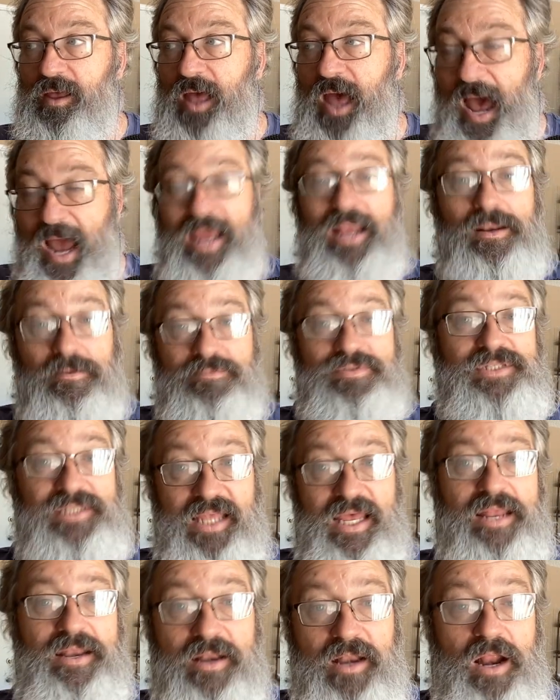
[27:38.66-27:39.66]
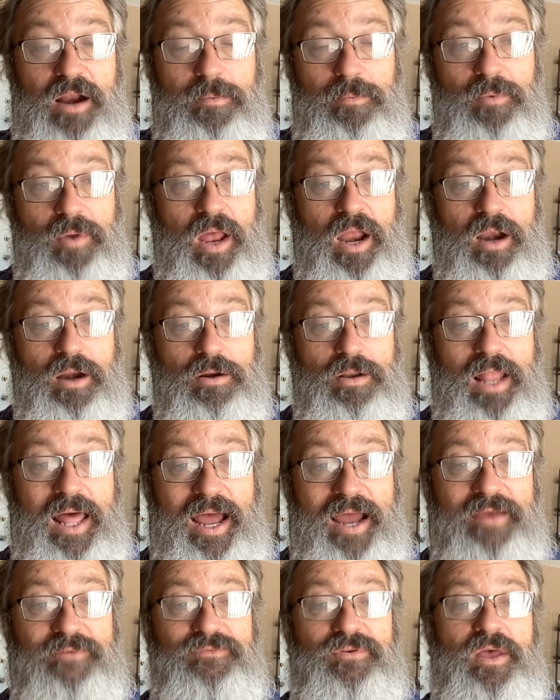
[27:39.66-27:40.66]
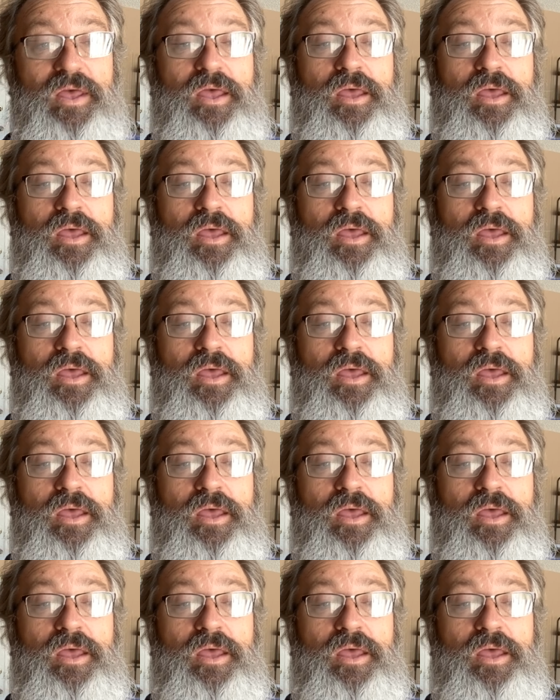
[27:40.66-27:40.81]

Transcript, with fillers: items set in our, our life